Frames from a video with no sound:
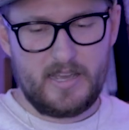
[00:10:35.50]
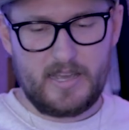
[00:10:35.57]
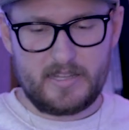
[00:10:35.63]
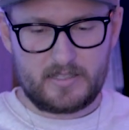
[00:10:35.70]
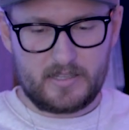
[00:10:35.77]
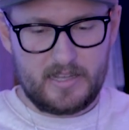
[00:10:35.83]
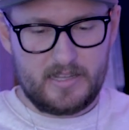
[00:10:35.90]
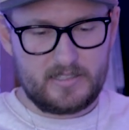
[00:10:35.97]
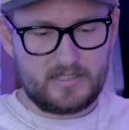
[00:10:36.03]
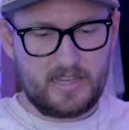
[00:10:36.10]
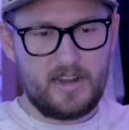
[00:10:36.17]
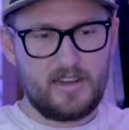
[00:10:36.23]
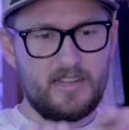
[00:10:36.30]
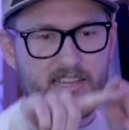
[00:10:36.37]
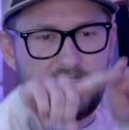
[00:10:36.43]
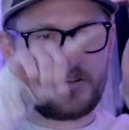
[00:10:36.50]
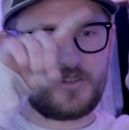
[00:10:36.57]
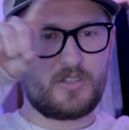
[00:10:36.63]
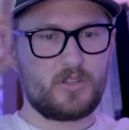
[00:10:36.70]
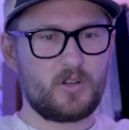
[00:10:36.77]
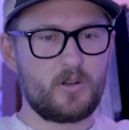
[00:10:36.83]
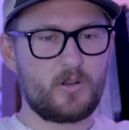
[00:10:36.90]
it's kind of like a
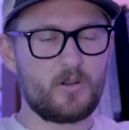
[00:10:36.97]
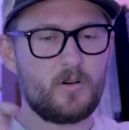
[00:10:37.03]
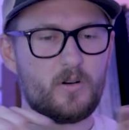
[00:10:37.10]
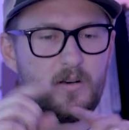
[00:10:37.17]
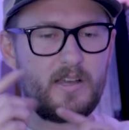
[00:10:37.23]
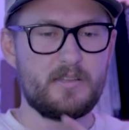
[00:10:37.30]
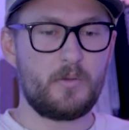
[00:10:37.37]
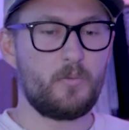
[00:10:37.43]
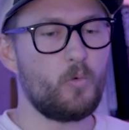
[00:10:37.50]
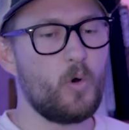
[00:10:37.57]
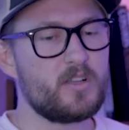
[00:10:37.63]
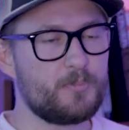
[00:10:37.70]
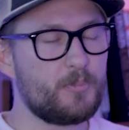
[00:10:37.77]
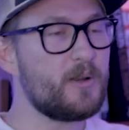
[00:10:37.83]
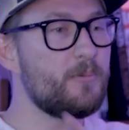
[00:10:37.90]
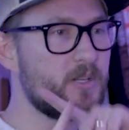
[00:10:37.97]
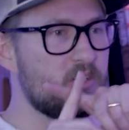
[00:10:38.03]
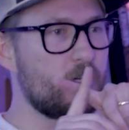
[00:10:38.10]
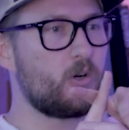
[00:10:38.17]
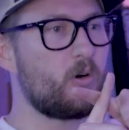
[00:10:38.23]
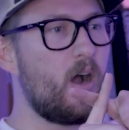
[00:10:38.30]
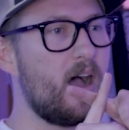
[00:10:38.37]
circle. It's pretty much
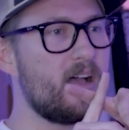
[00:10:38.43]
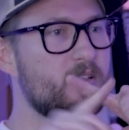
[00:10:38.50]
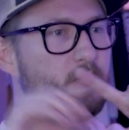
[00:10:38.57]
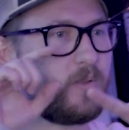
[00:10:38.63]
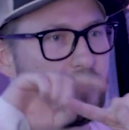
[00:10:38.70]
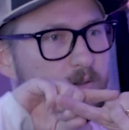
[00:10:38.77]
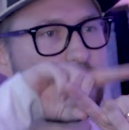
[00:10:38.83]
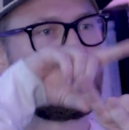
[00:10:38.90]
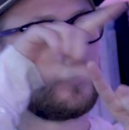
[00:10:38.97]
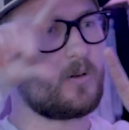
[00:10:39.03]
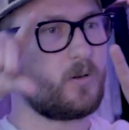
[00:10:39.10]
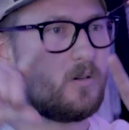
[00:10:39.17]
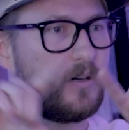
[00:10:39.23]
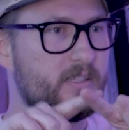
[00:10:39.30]
a cross with a circle.